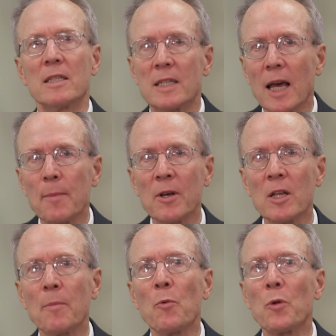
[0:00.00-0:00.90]

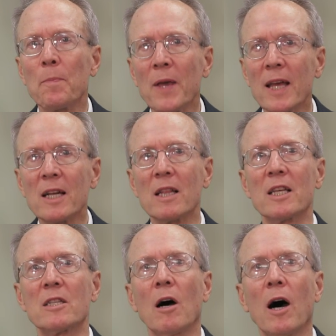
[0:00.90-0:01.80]
Daimonim
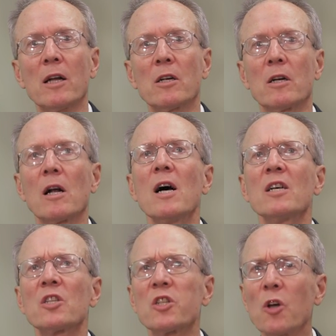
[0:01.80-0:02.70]
repeatedly taught her
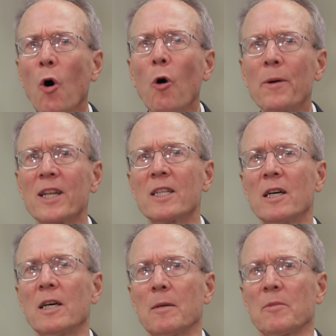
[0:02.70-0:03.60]
so many
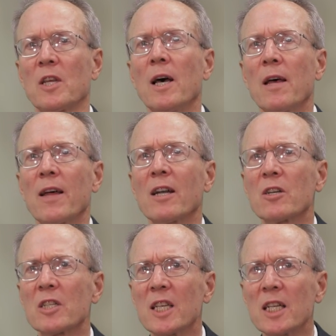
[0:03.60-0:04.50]
times that
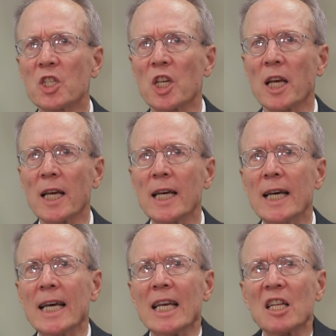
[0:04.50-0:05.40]
her teaching
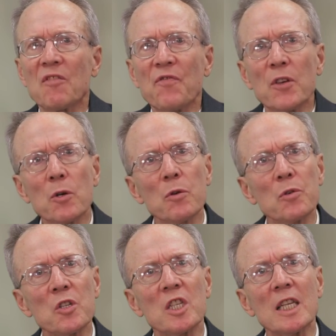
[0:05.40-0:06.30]

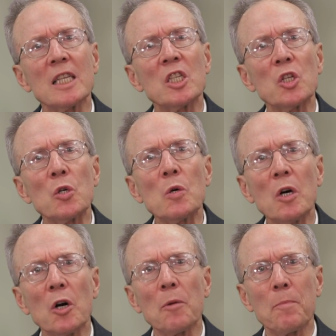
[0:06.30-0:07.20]
infused into
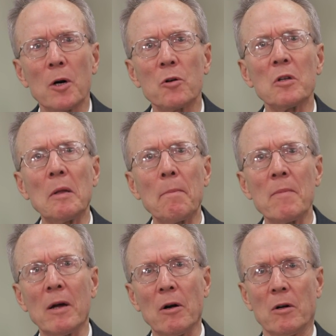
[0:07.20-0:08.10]
her bone
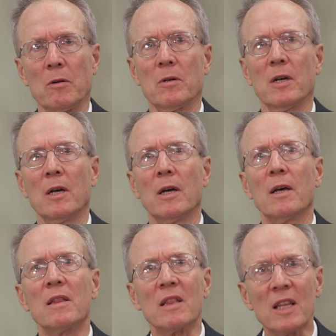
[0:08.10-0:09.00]
marrow.
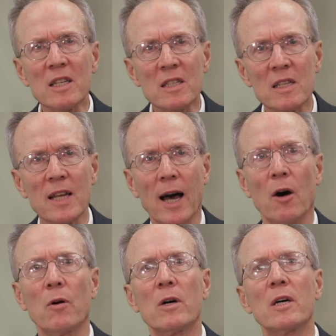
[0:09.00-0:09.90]
This is
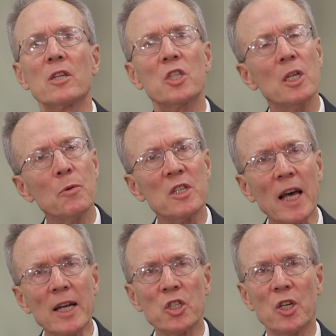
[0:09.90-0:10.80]
how she was
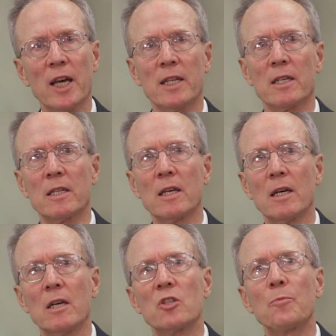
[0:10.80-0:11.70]
educated
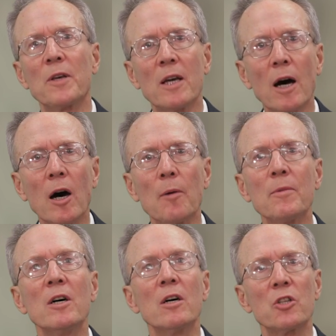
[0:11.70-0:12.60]
to
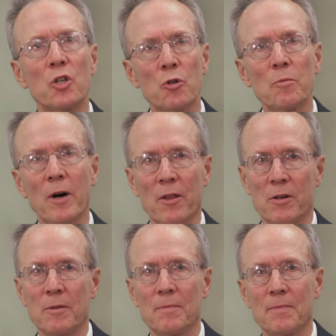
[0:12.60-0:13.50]
become True Mother.